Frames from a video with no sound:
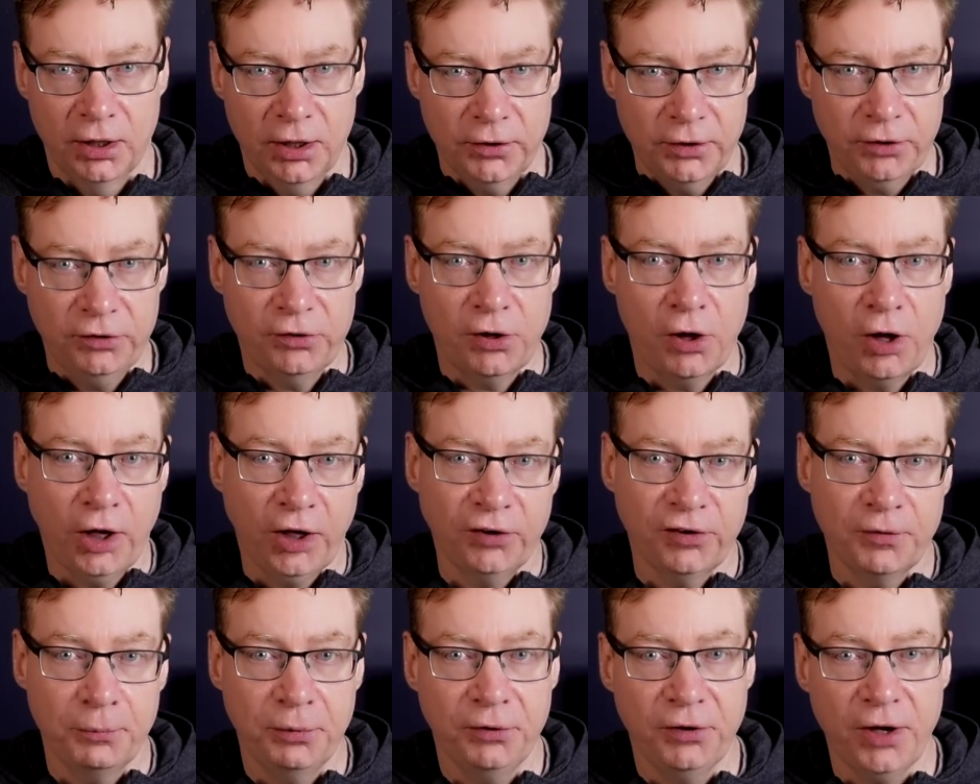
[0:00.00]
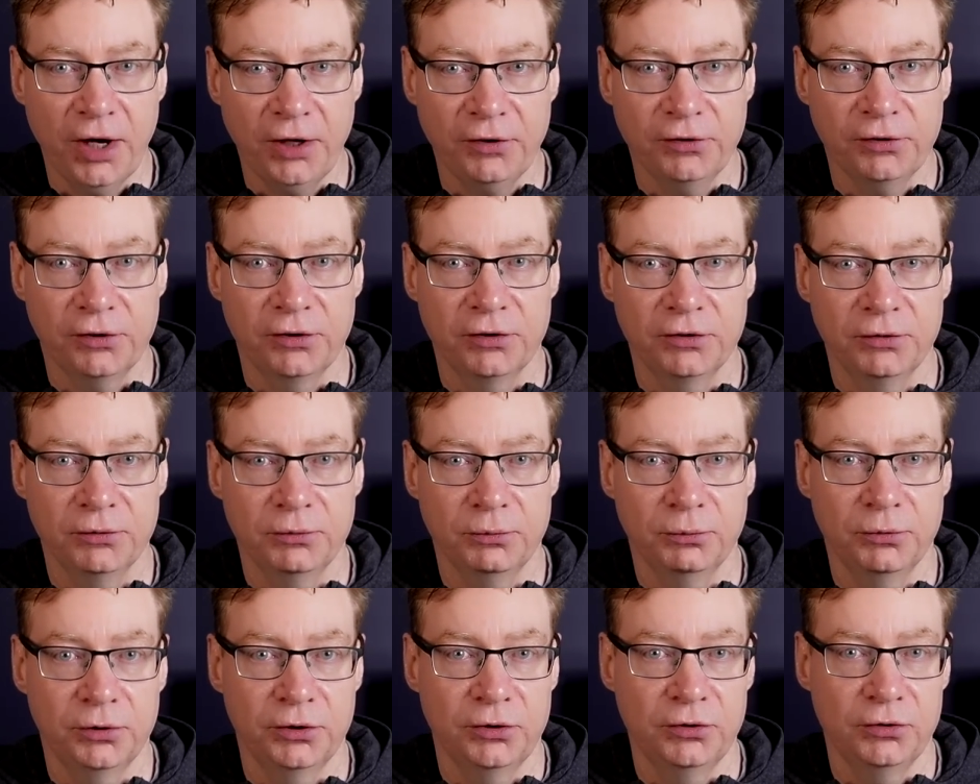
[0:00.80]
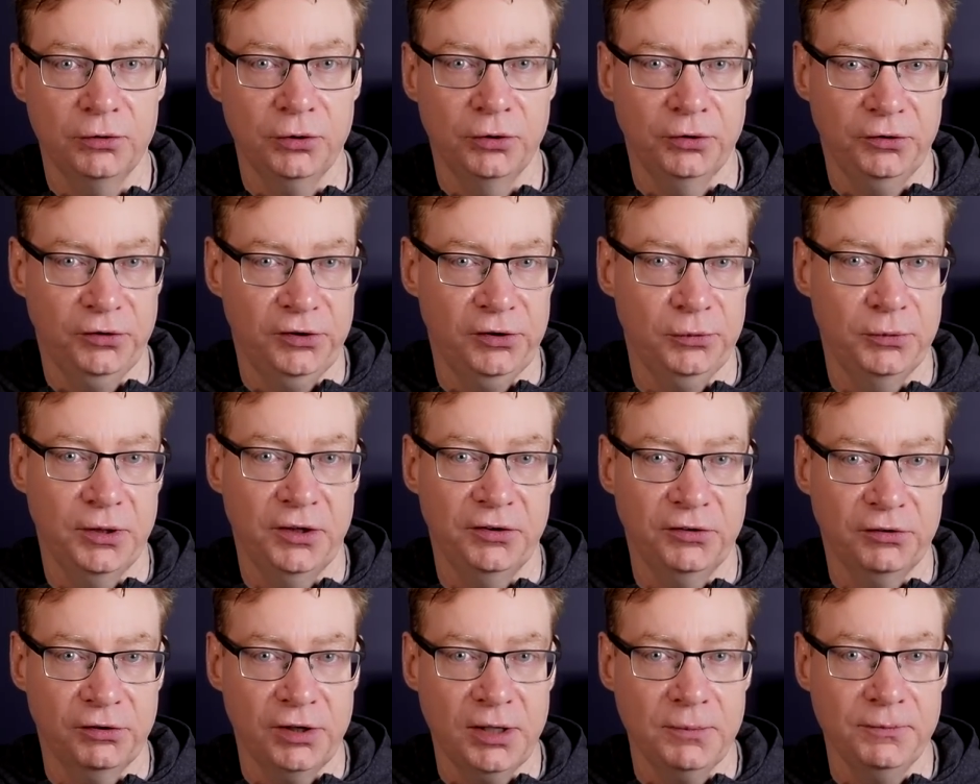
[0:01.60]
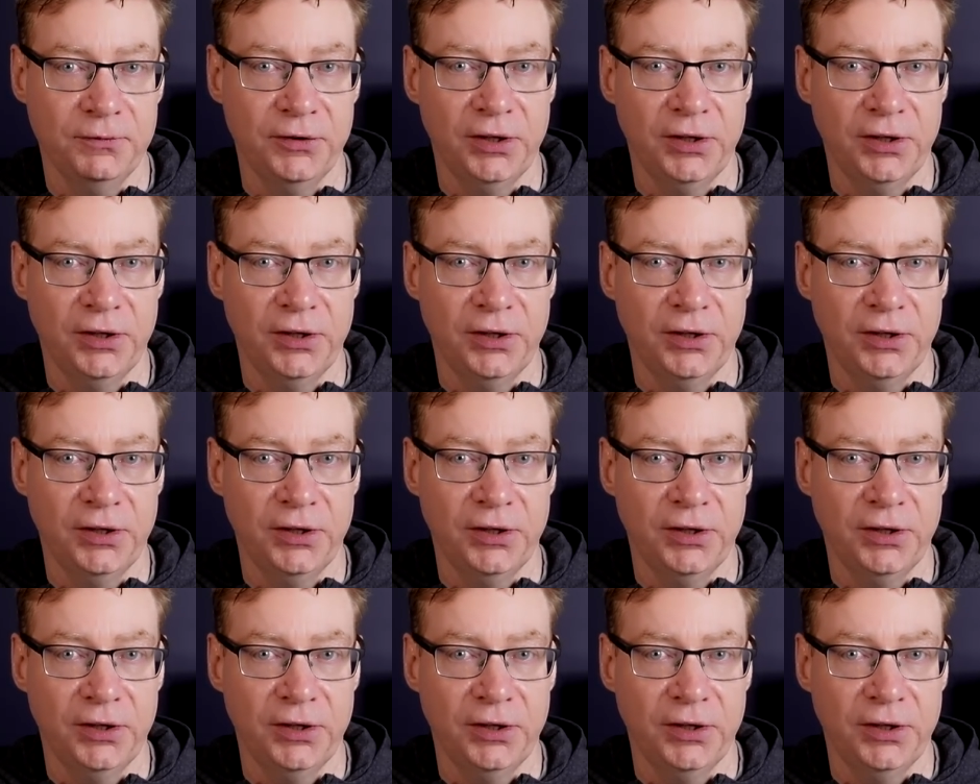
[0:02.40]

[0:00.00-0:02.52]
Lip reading: The targets of production were not too extreme